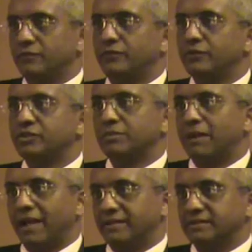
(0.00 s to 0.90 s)
Future
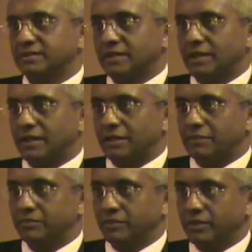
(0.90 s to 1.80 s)
plans.
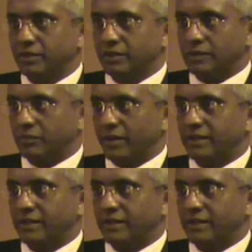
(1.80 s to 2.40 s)
What